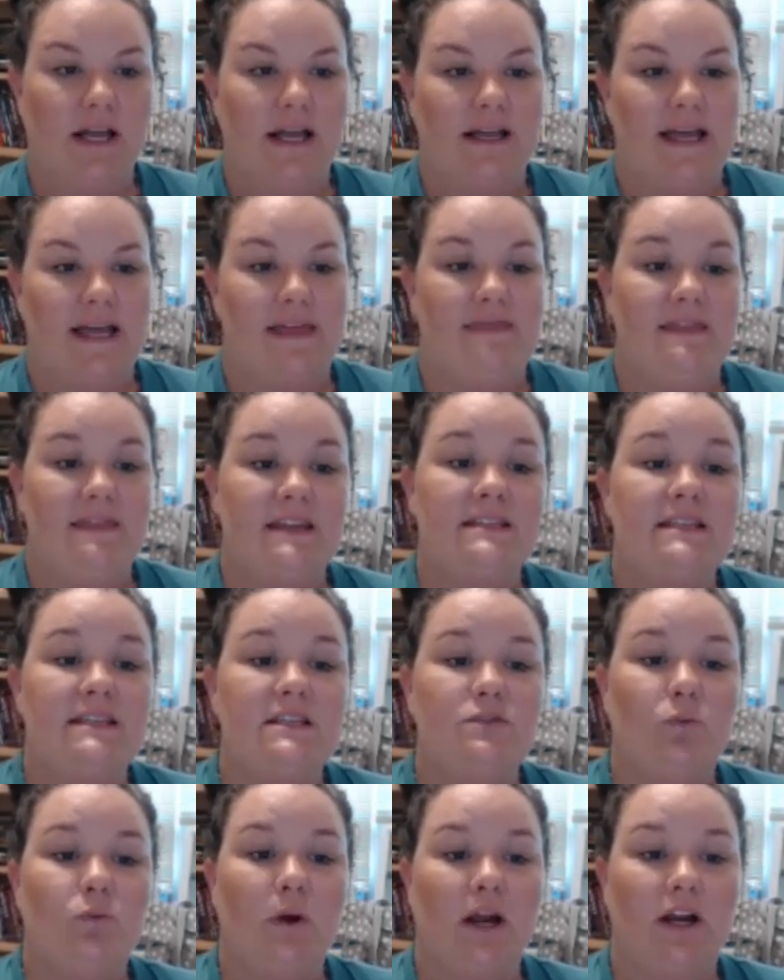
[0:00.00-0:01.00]
and this
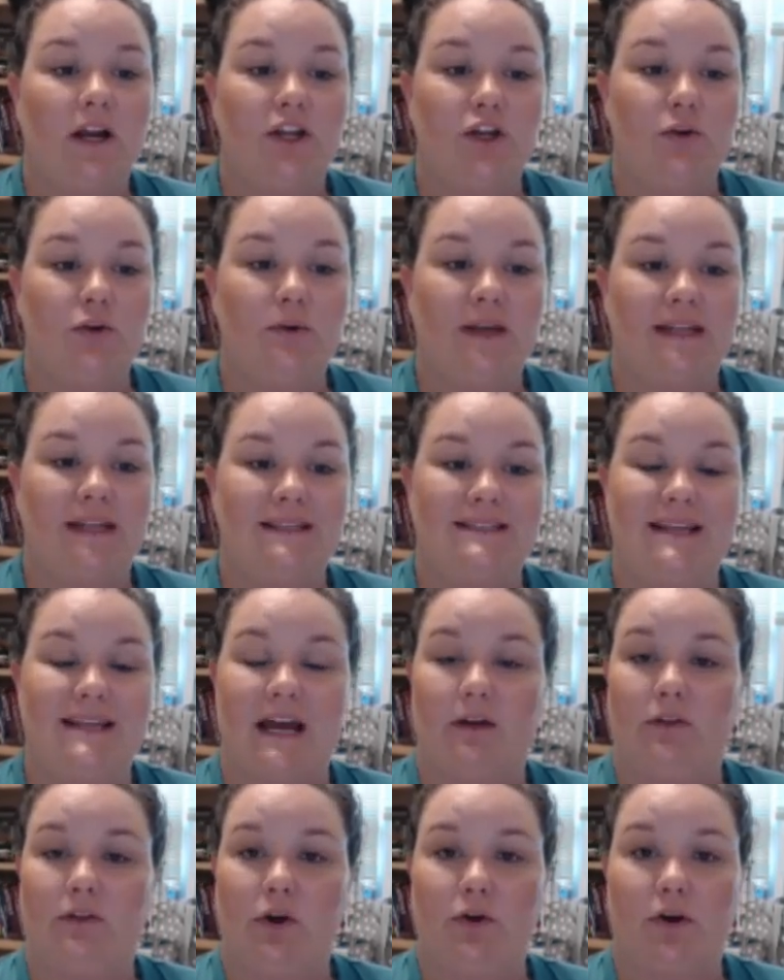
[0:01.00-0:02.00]
is where you can
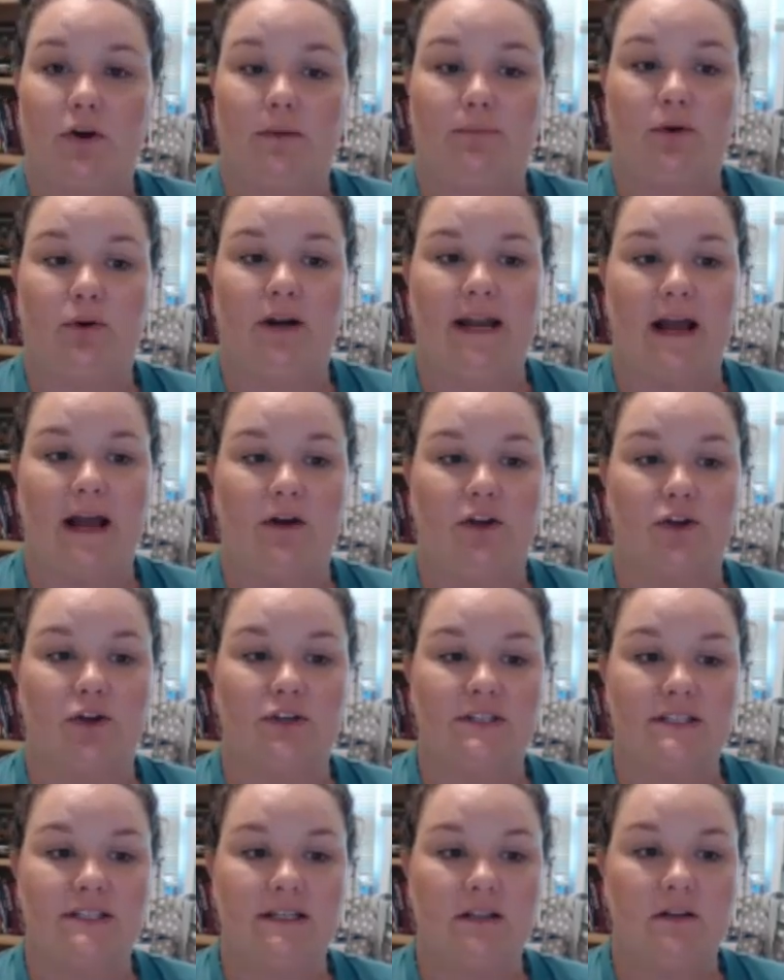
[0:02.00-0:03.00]
download or print out your
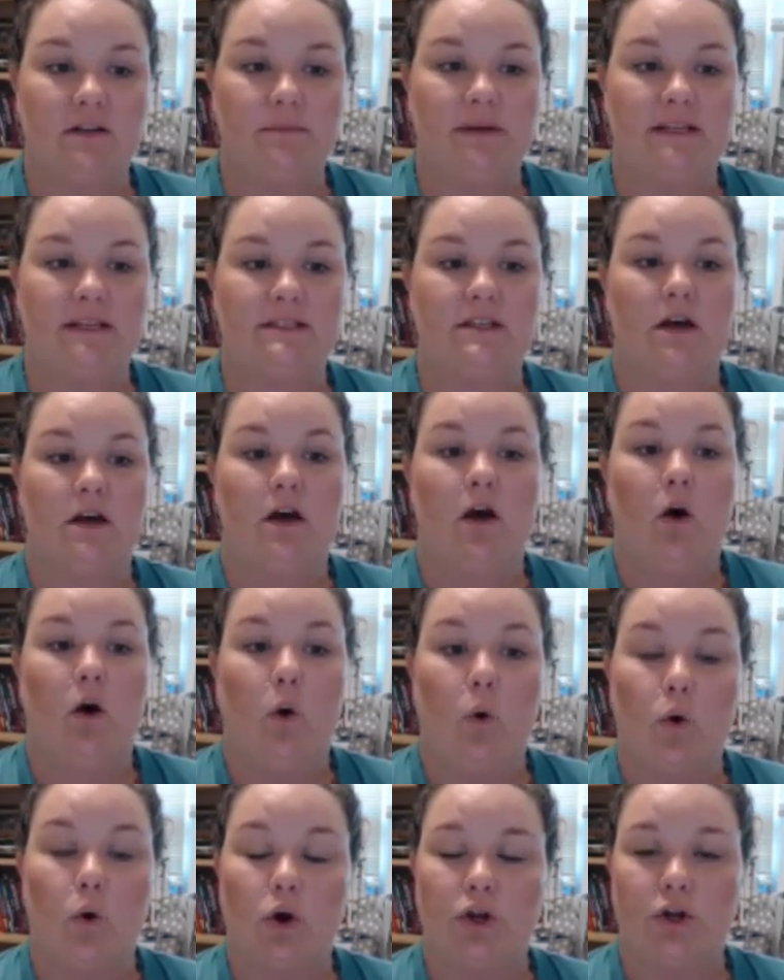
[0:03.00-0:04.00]
syllabus
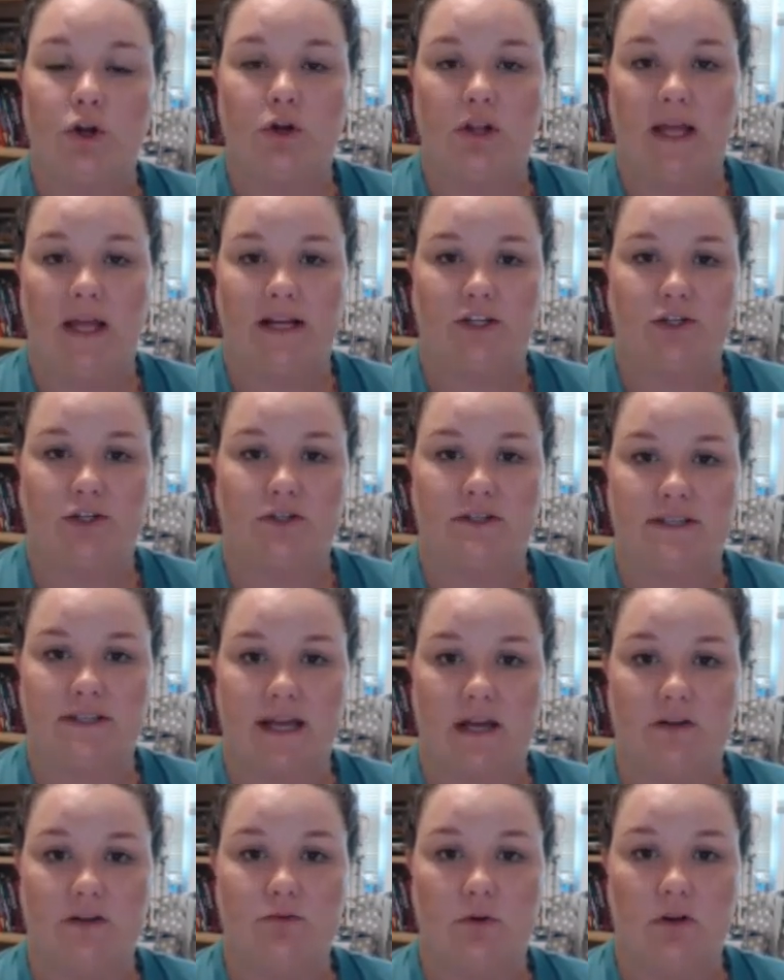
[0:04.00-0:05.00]
or your lecture
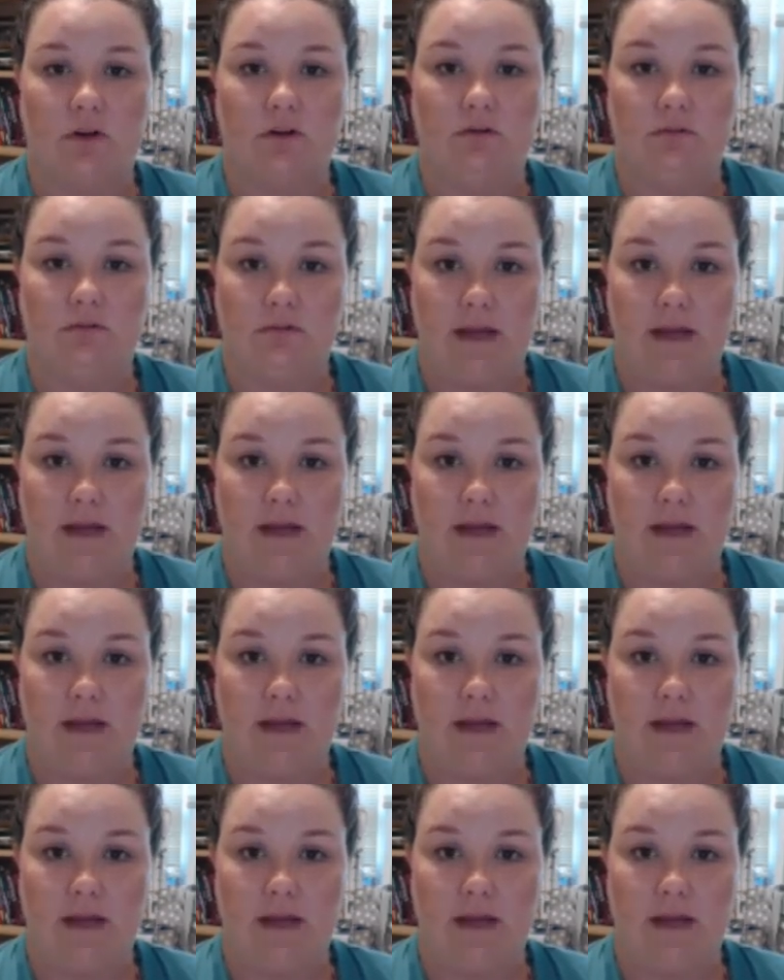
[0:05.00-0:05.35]
schedule.